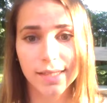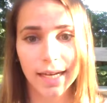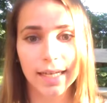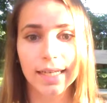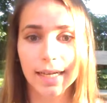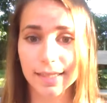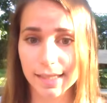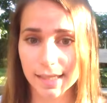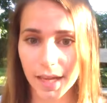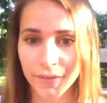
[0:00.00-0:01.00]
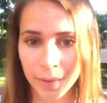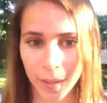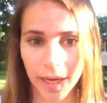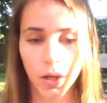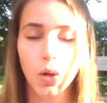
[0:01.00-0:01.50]
1970
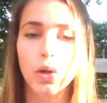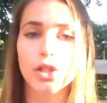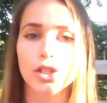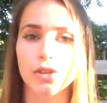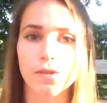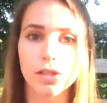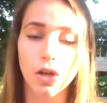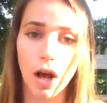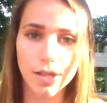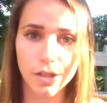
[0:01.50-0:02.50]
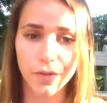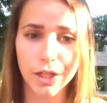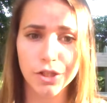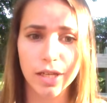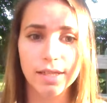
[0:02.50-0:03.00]
by a coalition of
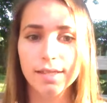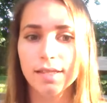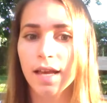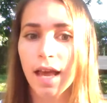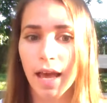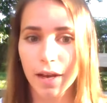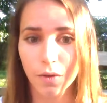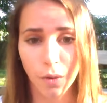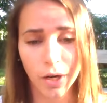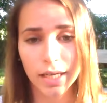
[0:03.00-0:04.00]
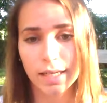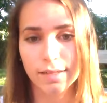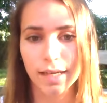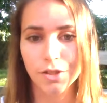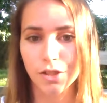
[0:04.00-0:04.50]
conservationists and
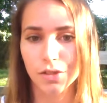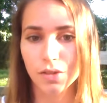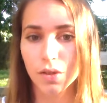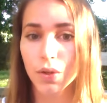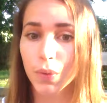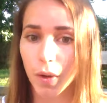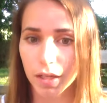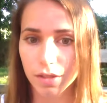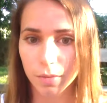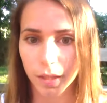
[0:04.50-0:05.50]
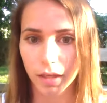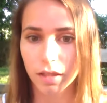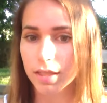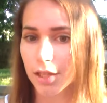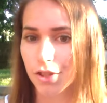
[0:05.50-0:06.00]
organizations who wanted to bring
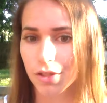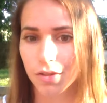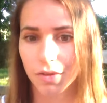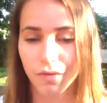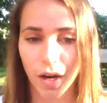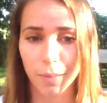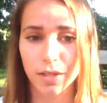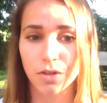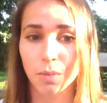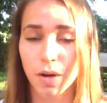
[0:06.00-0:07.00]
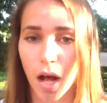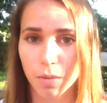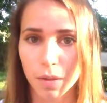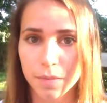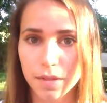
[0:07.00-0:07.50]
attention to environmental
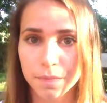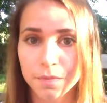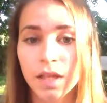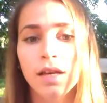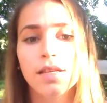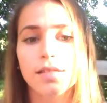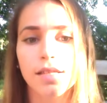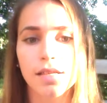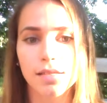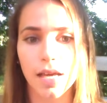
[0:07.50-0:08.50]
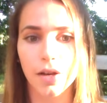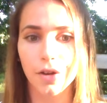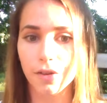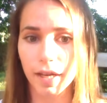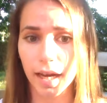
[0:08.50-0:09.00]
problems. Since then,
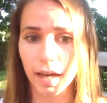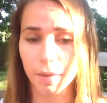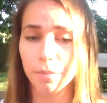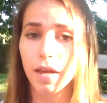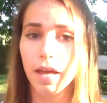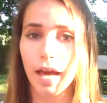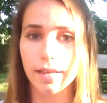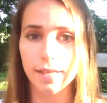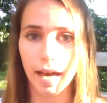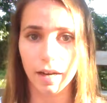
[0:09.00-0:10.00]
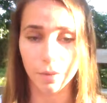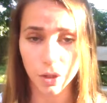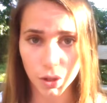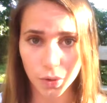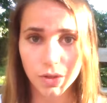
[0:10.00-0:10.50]
Earth Day has had a
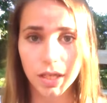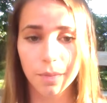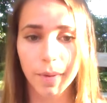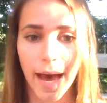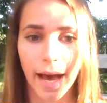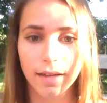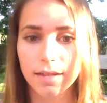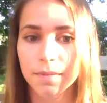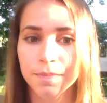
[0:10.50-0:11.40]
huge impact.